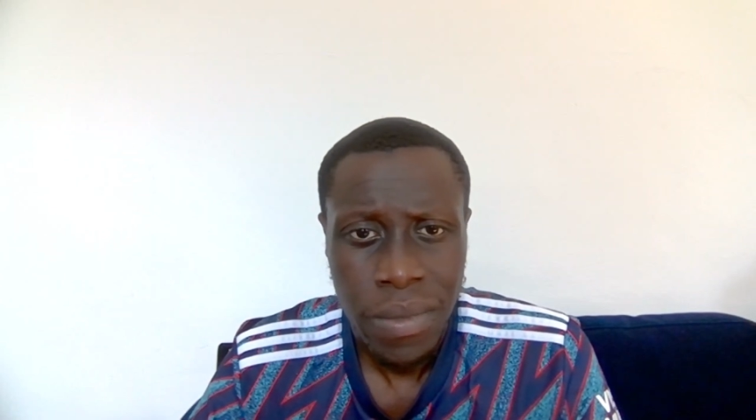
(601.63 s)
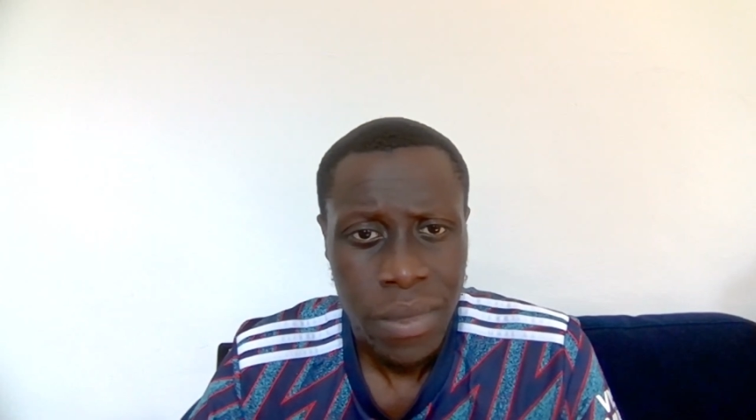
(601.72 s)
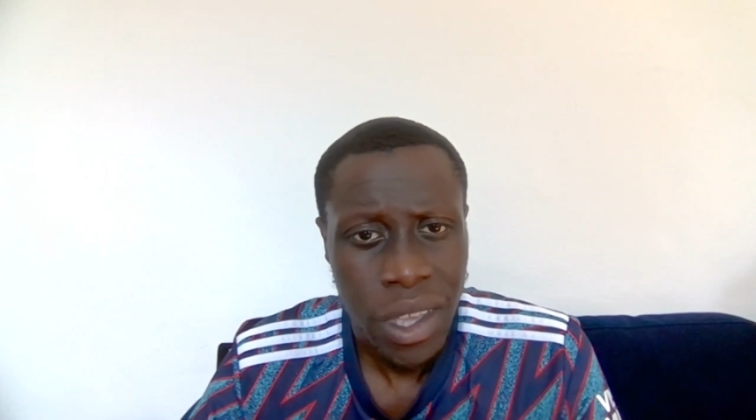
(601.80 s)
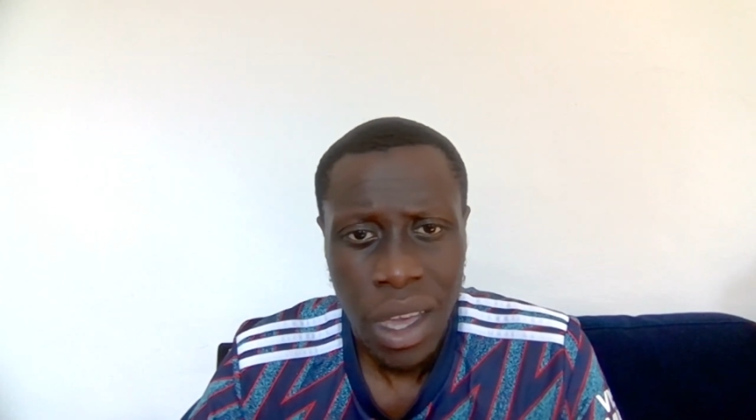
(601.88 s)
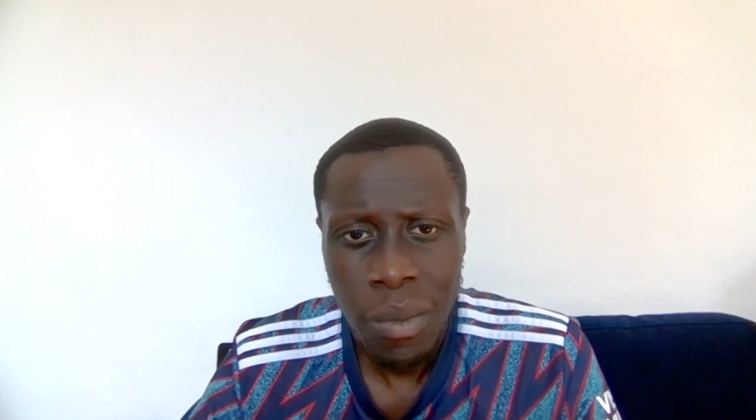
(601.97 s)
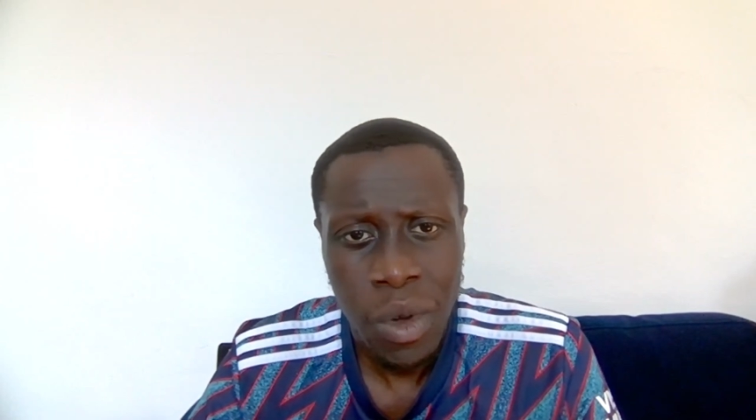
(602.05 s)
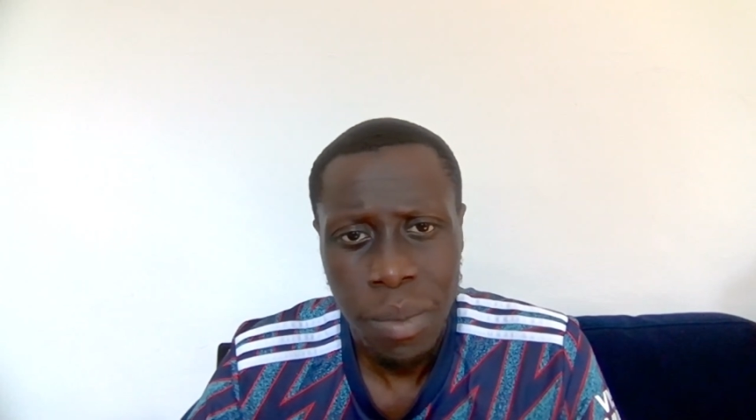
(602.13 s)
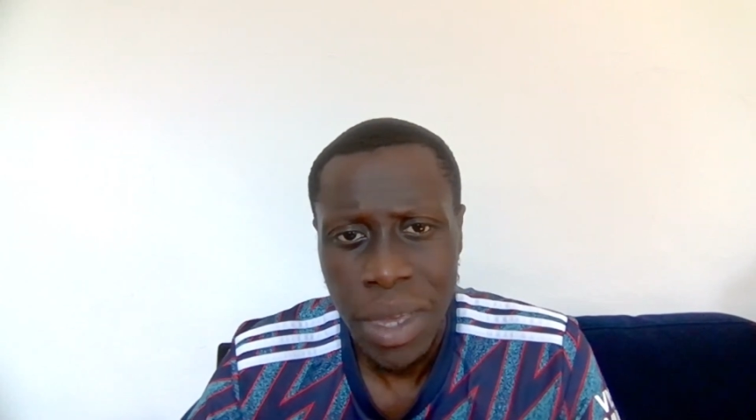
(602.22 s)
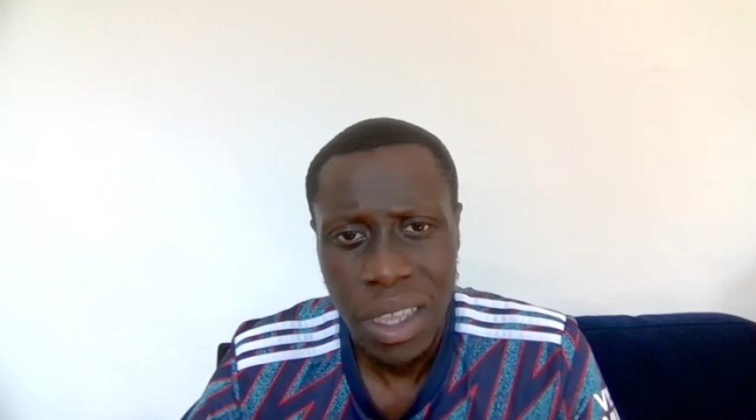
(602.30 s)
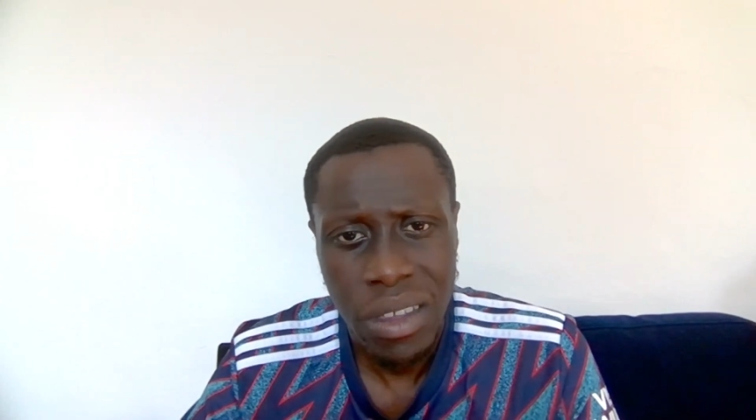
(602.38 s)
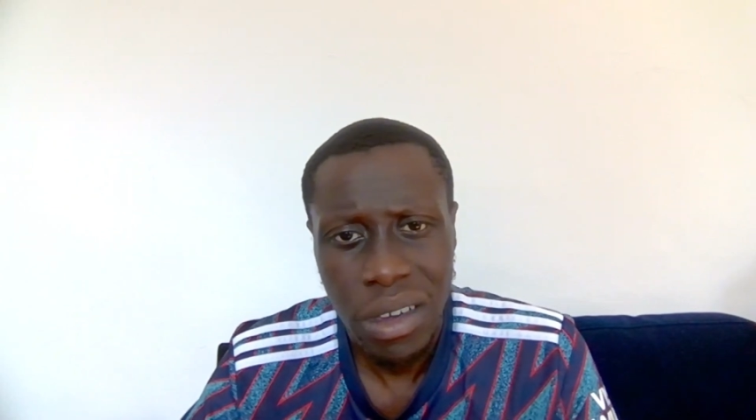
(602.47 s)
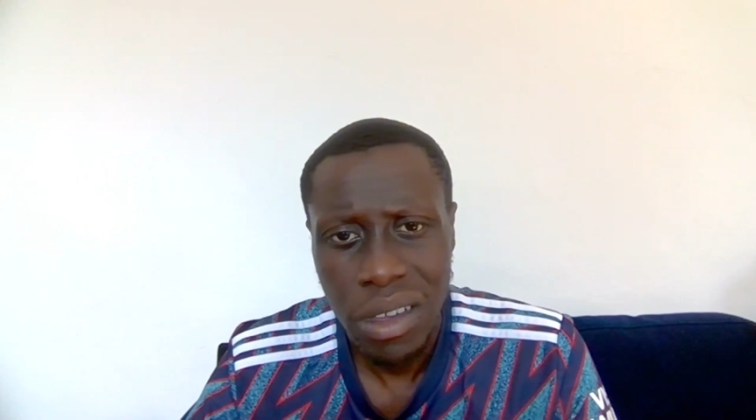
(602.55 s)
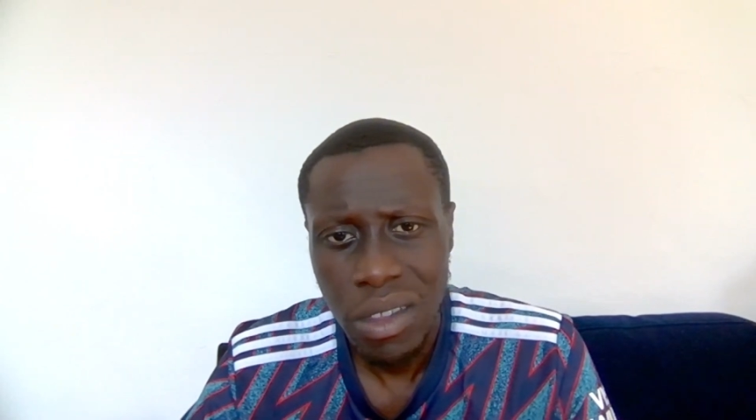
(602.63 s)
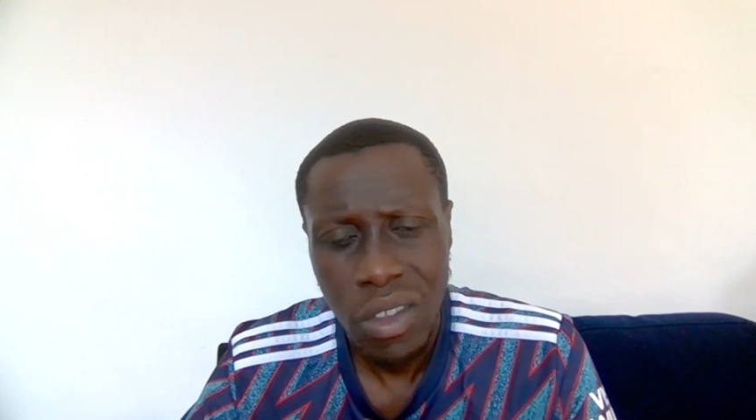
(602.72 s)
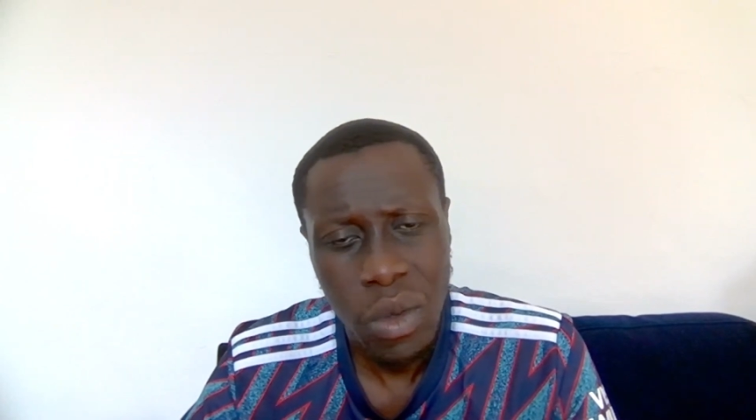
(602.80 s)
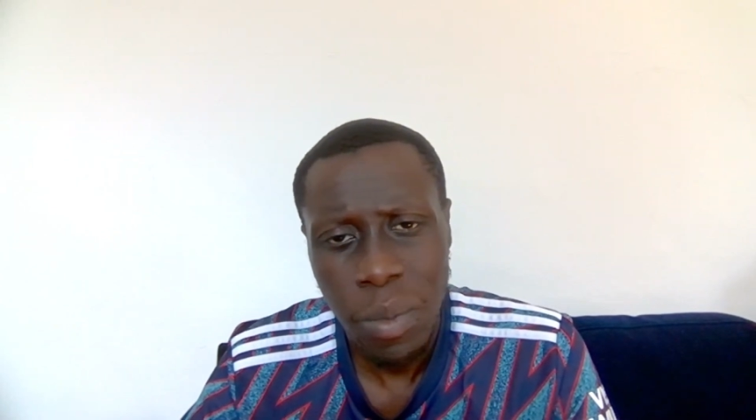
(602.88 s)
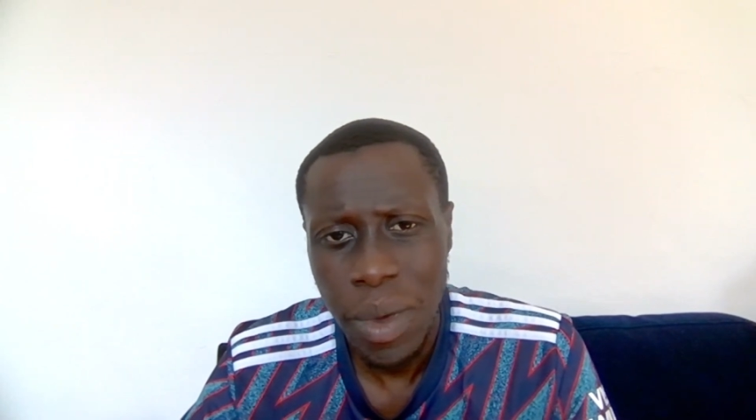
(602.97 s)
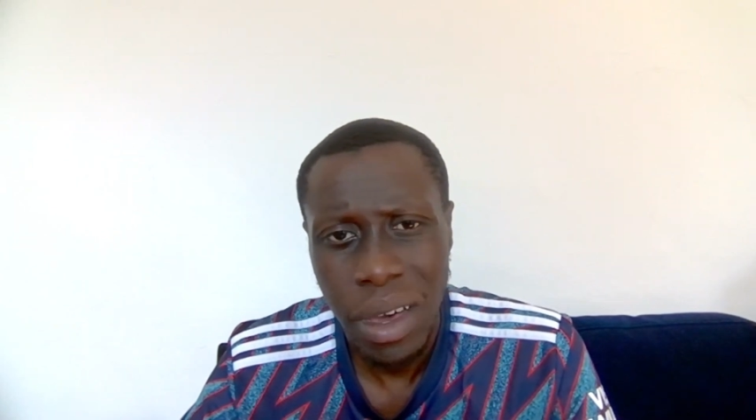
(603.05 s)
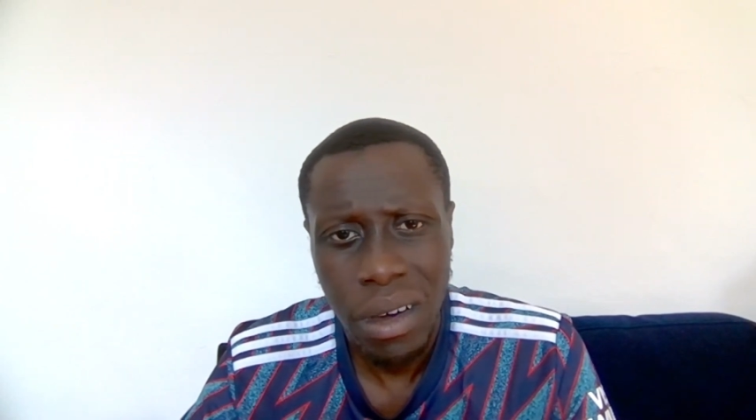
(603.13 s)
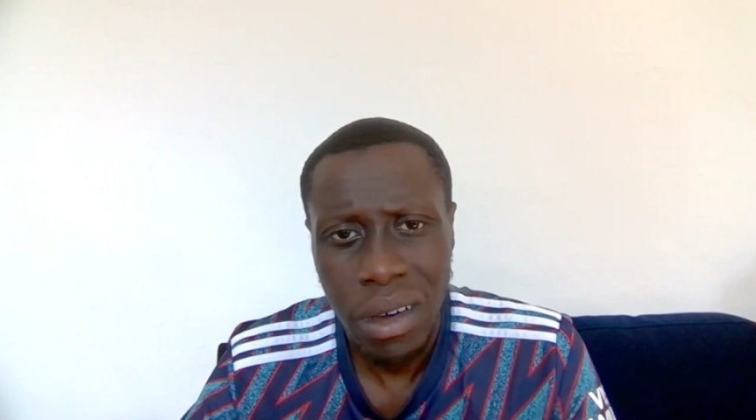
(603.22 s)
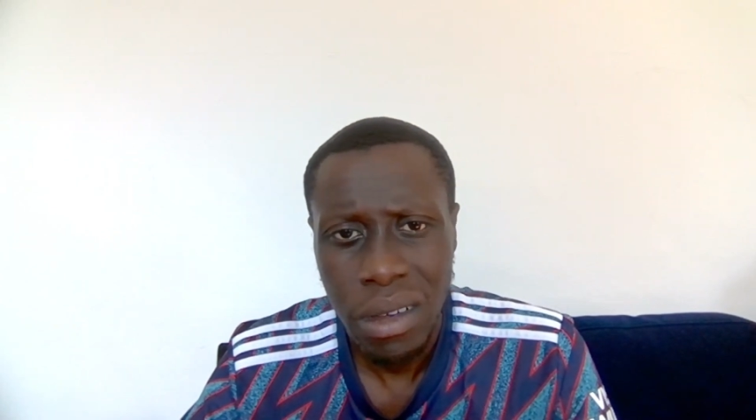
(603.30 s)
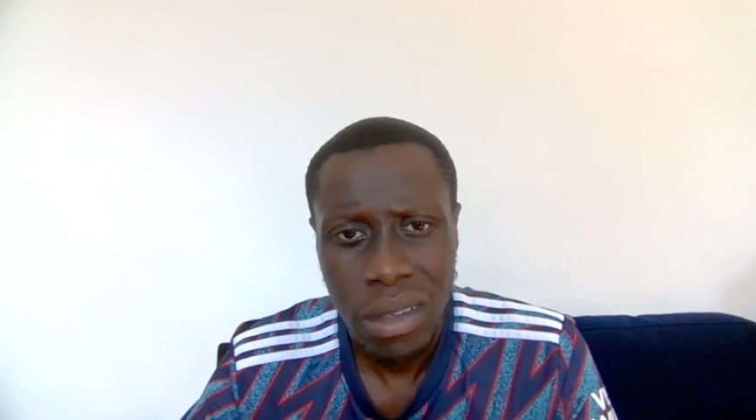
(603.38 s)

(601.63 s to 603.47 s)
Come on, media, do better.